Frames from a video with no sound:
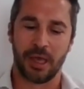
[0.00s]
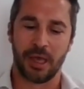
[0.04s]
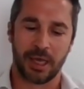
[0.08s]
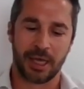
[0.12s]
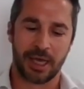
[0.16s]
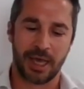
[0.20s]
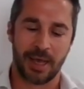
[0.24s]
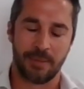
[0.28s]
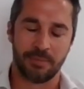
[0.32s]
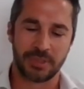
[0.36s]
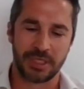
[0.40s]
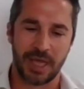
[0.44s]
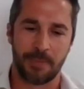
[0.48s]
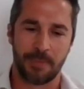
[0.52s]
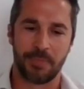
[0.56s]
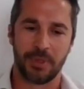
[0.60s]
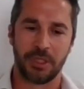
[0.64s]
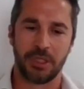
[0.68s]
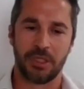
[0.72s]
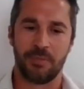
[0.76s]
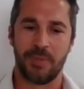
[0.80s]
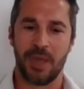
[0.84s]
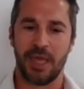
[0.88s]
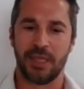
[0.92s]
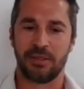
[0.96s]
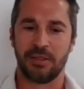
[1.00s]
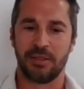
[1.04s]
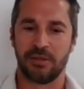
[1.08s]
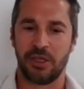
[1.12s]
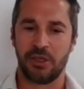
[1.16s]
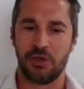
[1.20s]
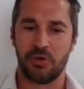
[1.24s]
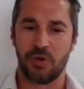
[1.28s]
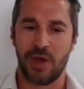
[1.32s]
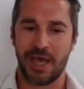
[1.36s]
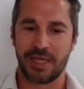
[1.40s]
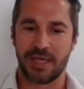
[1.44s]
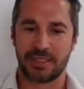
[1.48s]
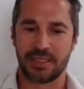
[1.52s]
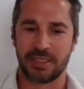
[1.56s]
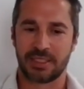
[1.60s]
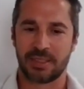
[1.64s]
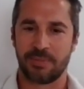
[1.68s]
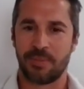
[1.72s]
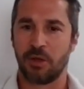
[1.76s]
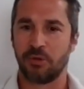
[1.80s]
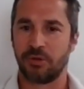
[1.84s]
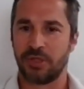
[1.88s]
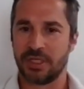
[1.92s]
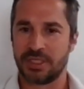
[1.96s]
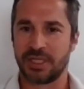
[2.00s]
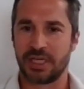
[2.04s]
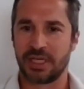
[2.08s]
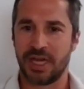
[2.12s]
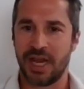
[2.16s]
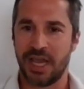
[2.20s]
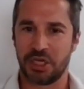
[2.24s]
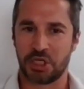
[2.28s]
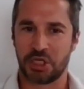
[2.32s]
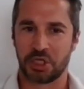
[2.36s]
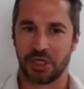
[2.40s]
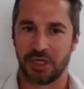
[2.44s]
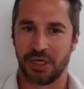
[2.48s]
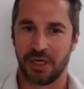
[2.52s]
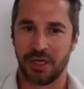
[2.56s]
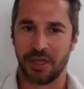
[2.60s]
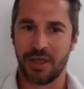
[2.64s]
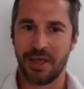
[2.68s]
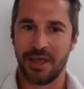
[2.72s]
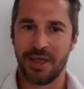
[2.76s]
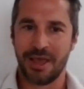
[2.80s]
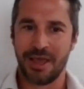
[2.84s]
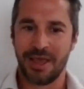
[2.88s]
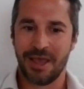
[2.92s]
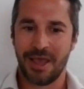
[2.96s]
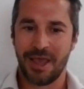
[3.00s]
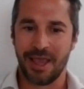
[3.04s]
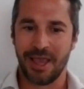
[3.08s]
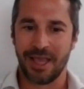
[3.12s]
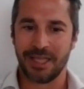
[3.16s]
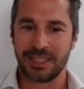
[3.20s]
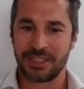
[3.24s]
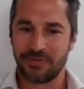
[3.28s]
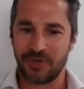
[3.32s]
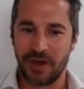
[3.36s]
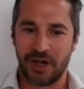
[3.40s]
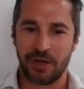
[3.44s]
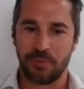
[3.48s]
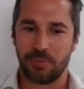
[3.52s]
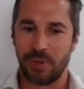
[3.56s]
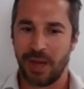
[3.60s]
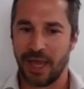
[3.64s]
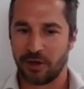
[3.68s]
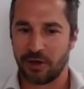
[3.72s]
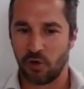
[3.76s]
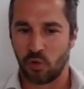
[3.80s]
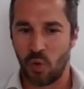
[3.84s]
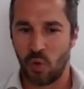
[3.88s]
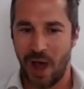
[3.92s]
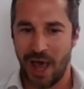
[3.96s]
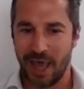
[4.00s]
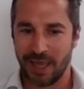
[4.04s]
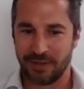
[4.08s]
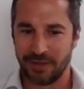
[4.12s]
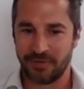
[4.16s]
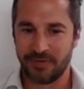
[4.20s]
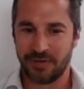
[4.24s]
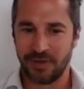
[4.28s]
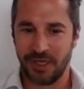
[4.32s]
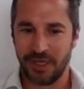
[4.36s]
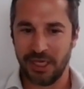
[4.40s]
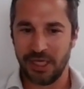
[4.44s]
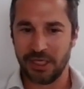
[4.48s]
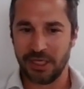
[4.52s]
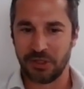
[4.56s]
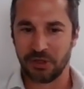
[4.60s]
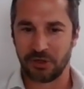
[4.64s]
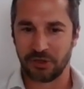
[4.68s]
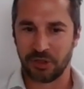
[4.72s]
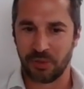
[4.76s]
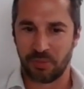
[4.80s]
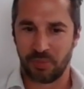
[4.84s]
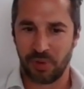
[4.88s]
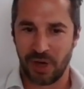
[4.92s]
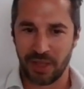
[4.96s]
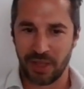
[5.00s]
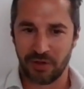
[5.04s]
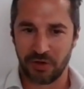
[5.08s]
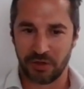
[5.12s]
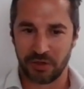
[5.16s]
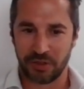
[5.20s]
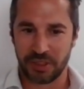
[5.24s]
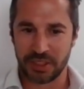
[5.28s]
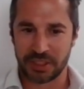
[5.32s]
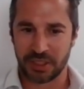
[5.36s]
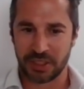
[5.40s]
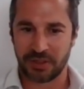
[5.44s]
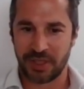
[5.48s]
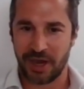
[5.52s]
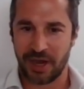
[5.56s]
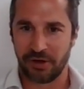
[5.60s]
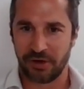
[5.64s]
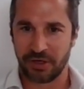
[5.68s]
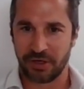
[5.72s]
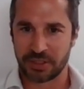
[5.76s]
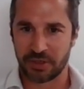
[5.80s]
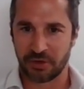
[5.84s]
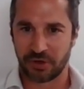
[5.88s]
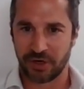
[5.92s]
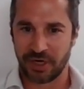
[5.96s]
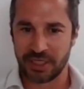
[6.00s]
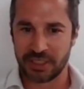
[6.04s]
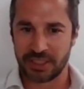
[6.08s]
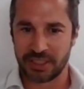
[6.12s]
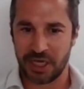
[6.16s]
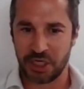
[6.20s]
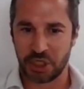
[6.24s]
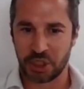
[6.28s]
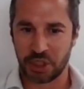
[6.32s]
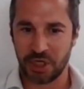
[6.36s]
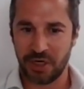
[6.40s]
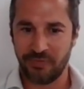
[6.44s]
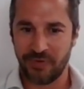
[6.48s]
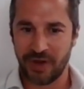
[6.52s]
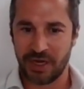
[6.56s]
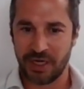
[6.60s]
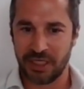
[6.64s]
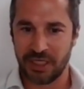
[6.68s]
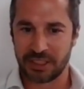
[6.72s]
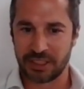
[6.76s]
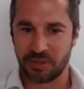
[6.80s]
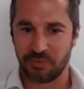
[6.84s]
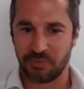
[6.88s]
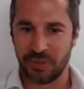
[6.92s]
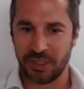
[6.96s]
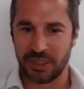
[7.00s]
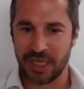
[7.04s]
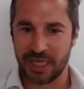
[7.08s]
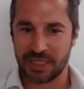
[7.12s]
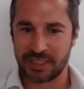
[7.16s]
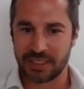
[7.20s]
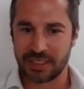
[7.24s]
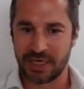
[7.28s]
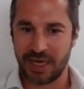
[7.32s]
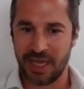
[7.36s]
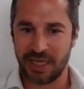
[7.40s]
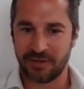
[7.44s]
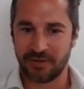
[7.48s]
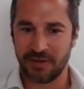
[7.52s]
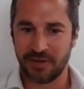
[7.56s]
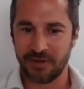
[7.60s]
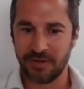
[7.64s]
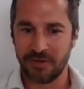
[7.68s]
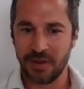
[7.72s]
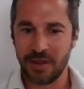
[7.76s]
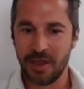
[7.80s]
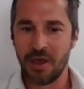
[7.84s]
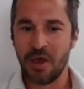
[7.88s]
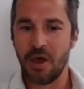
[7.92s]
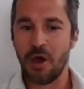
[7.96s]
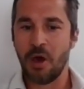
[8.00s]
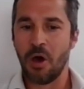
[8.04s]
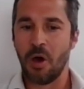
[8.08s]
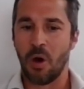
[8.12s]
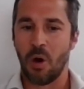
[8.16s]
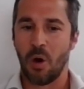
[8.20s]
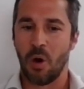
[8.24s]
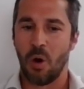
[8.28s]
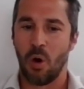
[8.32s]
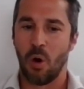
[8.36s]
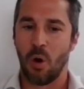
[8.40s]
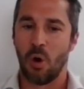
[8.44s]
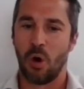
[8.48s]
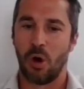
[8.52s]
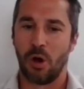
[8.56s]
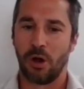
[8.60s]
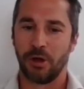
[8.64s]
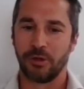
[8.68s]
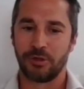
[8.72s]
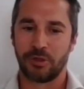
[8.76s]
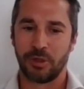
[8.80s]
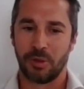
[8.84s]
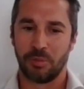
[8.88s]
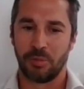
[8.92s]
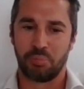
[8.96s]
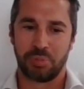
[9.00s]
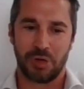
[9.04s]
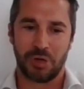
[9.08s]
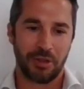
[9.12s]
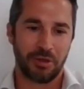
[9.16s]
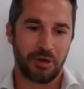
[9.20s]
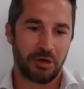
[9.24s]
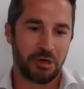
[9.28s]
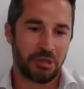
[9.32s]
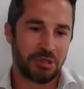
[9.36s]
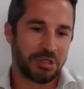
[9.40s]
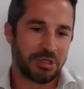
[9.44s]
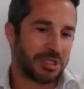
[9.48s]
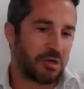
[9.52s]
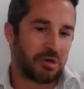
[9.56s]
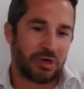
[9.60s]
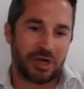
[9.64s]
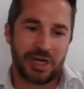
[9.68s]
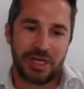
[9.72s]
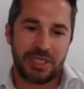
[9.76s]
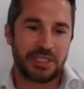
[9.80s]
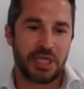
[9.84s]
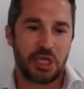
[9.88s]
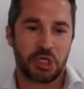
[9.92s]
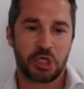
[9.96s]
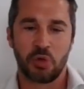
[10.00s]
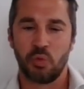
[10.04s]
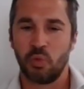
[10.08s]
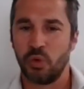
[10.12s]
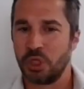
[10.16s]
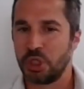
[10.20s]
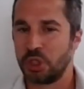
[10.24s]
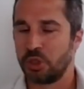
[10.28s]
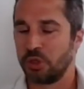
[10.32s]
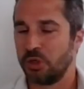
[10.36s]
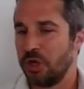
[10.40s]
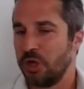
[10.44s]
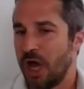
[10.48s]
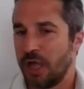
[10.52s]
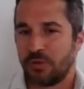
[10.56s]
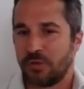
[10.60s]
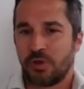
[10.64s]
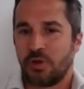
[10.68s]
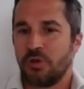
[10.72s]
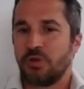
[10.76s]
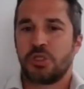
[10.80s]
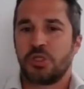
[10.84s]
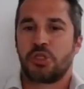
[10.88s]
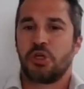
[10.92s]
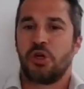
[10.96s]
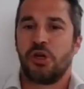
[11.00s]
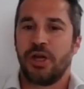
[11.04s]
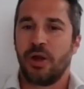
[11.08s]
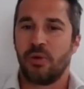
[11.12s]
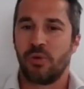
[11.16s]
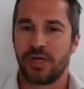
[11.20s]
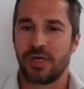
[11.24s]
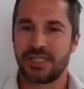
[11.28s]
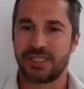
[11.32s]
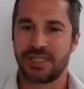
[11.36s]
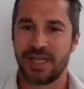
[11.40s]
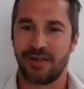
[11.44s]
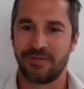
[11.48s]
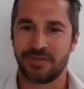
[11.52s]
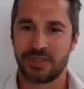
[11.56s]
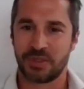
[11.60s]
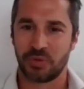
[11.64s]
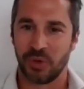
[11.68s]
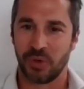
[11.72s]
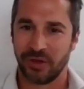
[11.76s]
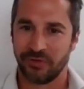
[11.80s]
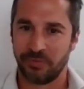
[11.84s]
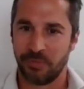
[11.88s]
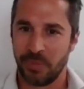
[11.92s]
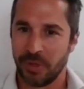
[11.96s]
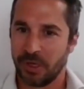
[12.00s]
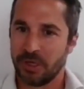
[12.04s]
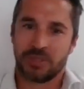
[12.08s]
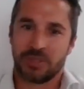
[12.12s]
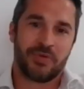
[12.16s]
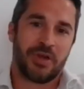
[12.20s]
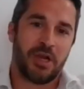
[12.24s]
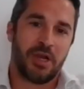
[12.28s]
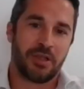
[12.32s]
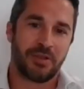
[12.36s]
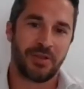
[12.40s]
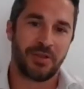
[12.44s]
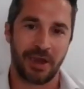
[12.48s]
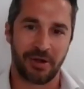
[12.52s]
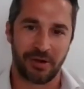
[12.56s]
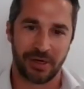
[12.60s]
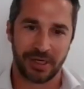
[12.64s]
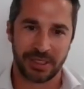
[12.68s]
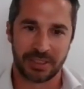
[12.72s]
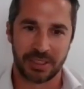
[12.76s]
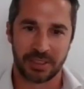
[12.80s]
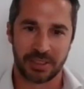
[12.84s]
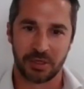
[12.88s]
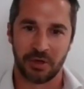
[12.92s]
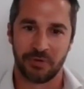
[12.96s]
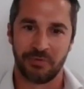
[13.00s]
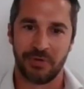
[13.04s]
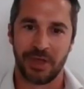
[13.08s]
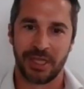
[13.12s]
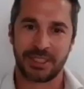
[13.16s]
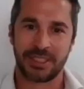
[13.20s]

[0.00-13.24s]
comes up in debate in the US, it's about designation. It's very black or white. Either the Brotherhood is a terrorist organization that needs to be designated, or the Brotherhood is an organization we should not concern ourselves with, because we're not terrorists. So